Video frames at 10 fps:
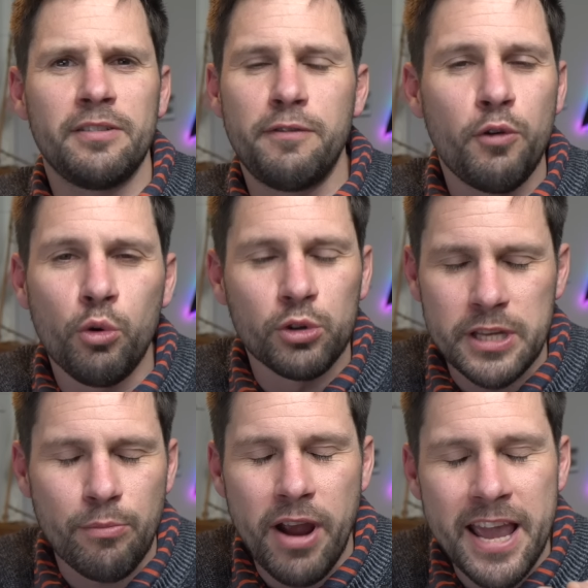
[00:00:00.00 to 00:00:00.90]
4
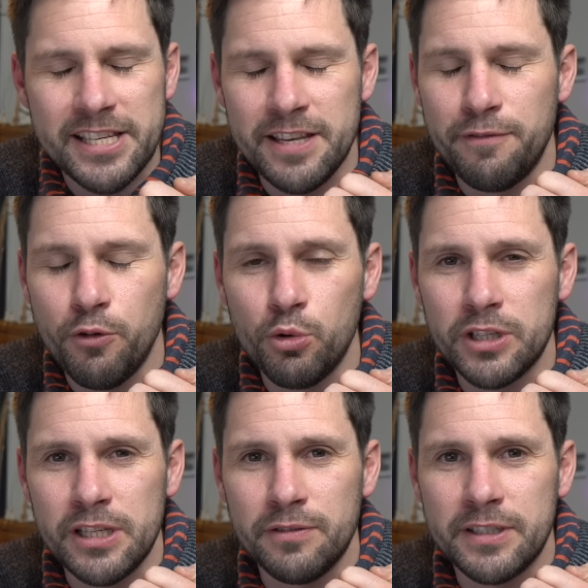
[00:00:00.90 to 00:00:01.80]
separate
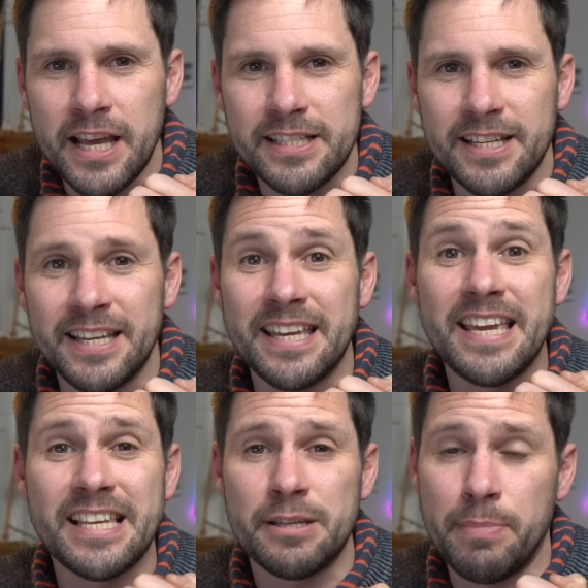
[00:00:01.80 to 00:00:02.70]
AC40s for testing
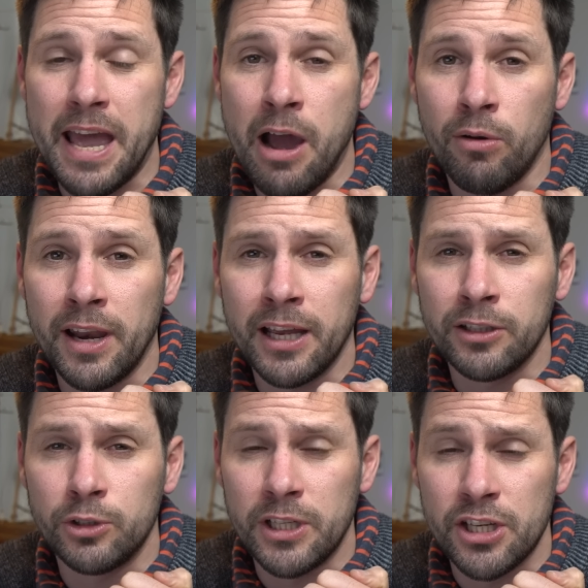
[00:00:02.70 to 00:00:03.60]
is a bit
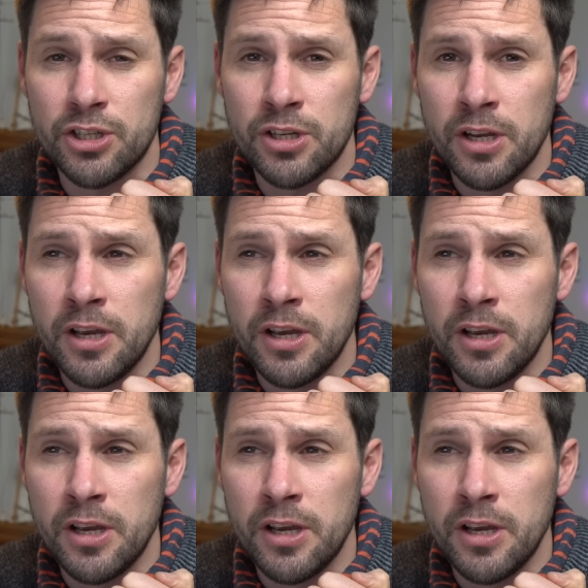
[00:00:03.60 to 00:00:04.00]
outlandish,